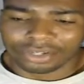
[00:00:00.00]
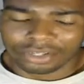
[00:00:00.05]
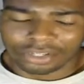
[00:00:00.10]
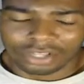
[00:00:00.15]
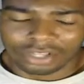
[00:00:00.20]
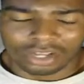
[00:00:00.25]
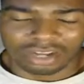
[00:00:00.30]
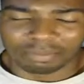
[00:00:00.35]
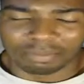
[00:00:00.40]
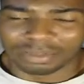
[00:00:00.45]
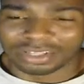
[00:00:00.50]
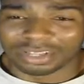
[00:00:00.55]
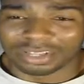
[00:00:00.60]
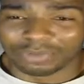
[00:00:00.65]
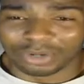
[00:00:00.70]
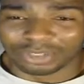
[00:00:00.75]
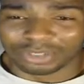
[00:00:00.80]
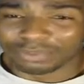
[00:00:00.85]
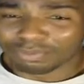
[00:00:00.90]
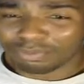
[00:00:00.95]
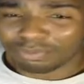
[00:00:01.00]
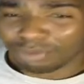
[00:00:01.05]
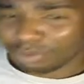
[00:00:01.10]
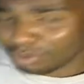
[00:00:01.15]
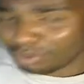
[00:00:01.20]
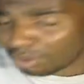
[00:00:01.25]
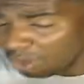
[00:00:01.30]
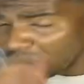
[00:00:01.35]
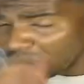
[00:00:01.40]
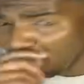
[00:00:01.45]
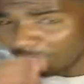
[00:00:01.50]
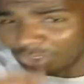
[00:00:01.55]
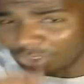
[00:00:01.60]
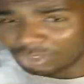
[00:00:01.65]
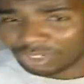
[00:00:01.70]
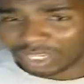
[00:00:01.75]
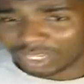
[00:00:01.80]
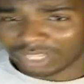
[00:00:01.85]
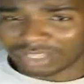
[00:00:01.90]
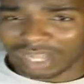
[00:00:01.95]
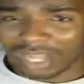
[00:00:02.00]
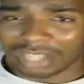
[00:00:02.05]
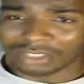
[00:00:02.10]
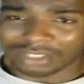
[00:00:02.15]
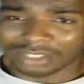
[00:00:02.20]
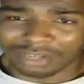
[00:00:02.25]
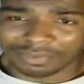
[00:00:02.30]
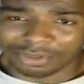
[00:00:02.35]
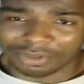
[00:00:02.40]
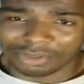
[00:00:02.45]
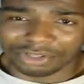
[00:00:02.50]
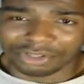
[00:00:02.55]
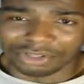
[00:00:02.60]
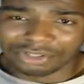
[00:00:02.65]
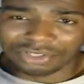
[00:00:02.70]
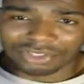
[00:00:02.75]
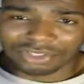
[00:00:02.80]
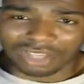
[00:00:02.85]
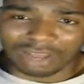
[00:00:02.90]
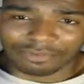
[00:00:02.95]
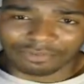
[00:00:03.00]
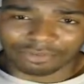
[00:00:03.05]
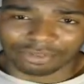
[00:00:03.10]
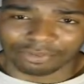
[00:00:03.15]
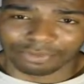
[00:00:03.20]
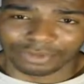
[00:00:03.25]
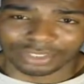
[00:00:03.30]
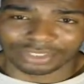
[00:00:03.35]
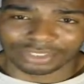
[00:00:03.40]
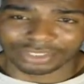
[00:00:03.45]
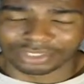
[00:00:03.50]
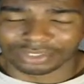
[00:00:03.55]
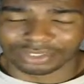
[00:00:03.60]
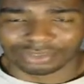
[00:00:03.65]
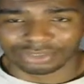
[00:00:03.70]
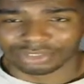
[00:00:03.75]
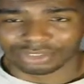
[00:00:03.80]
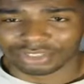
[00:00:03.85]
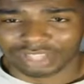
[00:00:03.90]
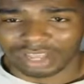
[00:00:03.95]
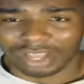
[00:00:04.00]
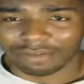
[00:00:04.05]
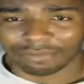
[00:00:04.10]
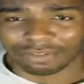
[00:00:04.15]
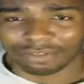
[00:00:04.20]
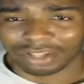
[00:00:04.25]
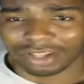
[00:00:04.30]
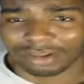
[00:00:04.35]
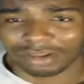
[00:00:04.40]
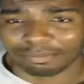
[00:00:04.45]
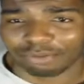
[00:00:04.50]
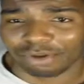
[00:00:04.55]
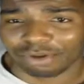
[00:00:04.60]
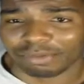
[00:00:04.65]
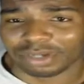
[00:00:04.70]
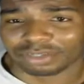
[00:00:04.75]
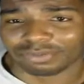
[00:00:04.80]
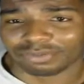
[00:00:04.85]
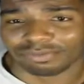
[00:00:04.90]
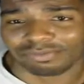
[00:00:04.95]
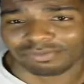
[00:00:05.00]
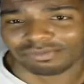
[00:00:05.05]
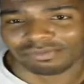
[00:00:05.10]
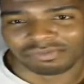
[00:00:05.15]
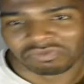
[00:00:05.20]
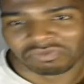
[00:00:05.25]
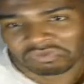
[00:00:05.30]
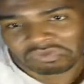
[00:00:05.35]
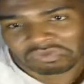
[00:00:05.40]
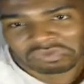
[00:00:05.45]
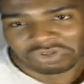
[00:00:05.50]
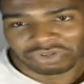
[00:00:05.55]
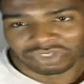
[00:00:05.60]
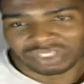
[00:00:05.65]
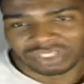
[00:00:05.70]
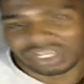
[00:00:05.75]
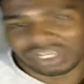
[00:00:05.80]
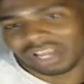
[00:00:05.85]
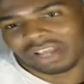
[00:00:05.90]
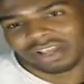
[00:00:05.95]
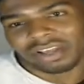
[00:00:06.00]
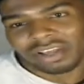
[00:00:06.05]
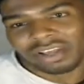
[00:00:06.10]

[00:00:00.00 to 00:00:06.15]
But then once you get that stuff, you're literally set for the rest of the. You're set for pretty much. You're set.